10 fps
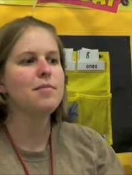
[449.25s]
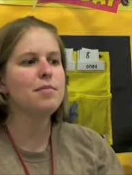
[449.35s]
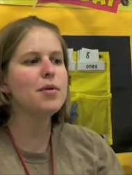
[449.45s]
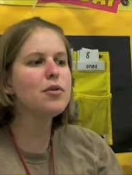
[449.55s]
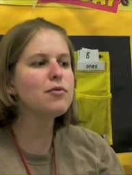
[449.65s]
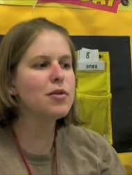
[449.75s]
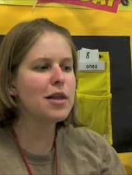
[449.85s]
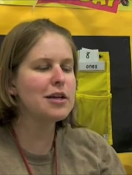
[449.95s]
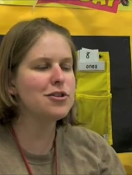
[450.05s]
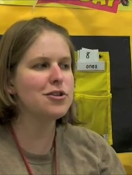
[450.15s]
build
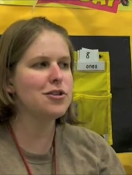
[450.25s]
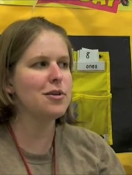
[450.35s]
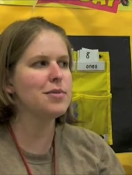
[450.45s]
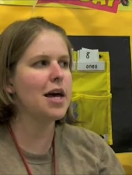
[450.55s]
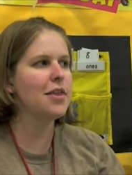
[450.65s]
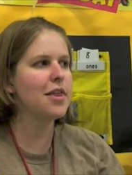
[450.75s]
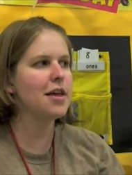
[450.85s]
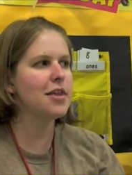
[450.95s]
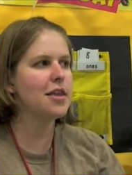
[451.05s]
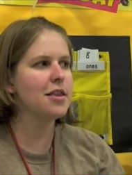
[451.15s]
relationships, I
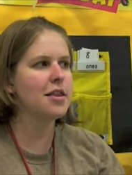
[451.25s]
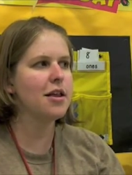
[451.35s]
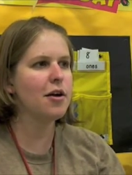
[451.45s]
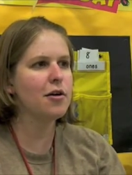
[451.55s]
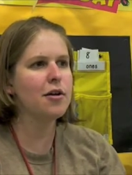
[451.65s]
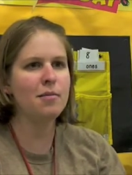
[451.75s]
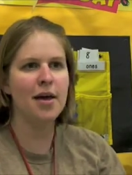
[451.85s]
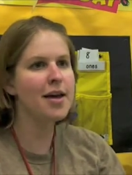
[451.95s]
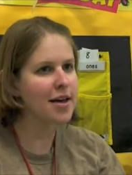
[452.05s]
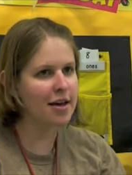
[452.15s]
think that they're going to
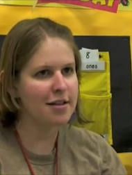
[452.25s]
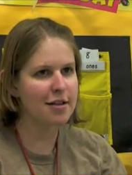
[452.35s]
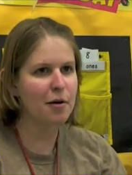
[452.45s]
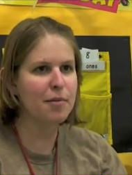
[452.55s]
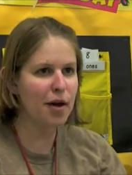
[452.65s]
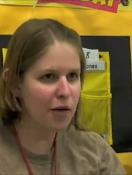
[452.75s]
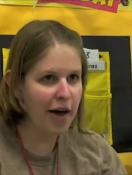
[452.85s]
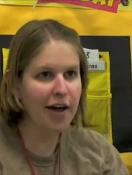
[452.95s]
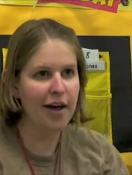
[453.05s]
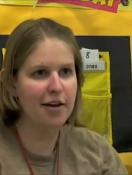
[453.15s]
make it. They'll be
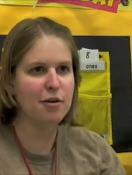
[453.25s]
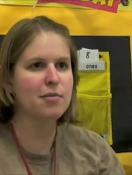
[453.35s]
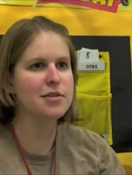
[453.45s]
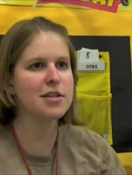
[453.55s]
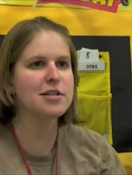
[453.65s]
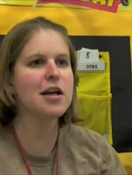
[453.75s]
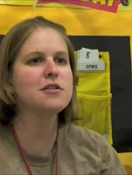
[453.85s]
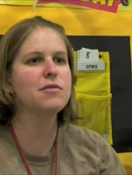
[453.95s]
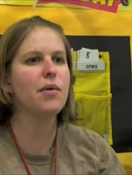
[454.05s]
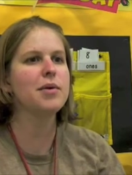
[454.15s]
okay. They'll be
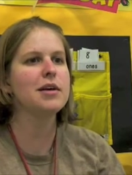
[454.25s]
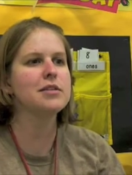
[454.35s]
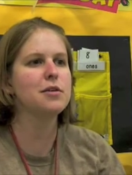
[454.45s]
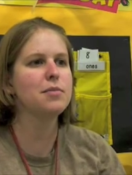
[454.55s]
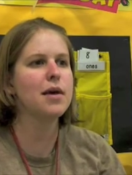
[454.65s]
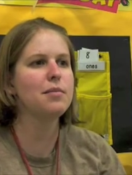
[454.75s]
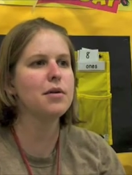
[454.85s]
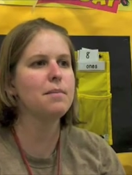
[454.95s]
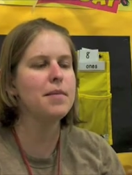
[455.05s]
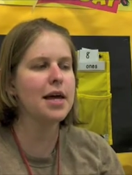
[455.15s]
successful because they'll be
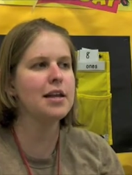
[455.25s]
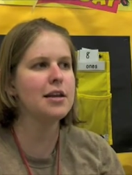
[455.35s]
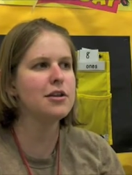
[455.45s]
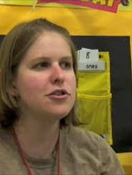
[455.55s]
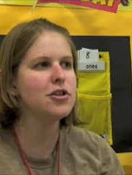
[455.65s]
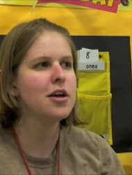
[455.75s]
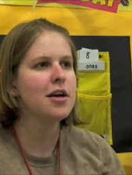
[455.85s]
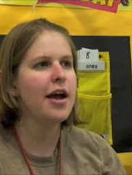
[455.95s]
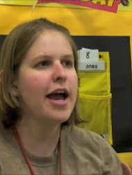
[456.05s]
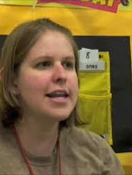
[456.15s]
able to manage
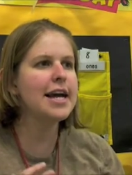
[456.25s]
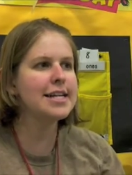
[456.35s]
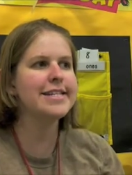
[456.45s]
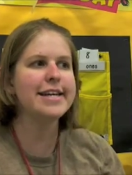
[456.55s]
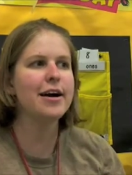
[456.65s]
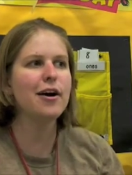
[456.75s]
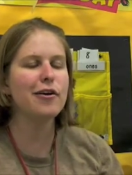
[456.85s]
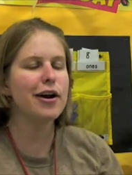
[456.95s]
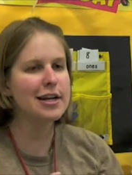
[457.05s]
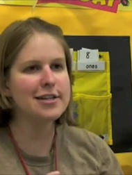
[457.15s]
any idea
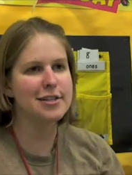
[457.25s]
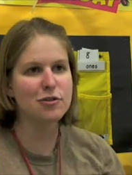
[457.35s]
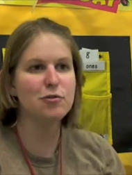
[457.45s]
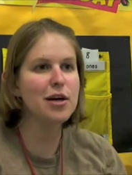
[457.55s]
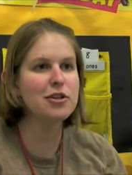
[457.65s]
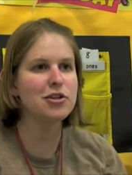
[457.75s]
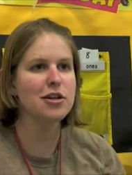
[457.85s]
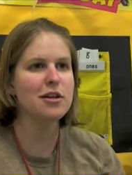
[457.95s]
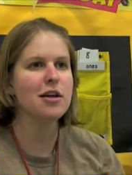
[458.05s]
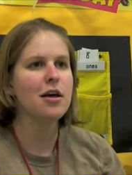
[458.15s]
or any
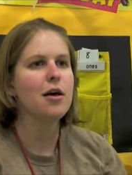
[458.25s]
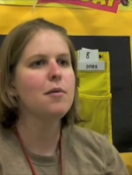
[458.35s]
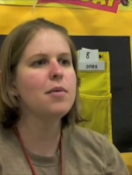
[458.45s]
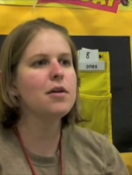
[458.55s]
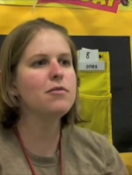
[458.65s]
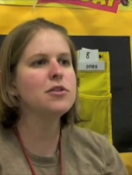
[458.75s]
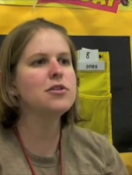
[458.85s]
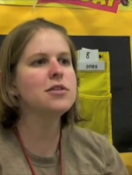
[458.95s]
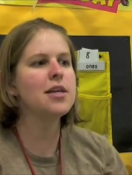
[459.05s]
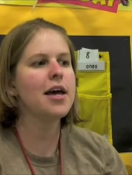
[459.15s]
situation. But if we
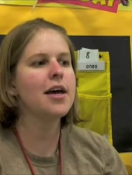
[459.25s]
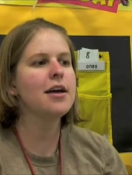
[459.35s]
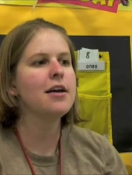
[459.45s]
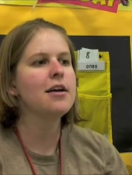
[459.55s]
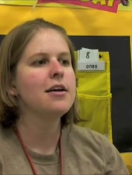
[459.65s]
just say,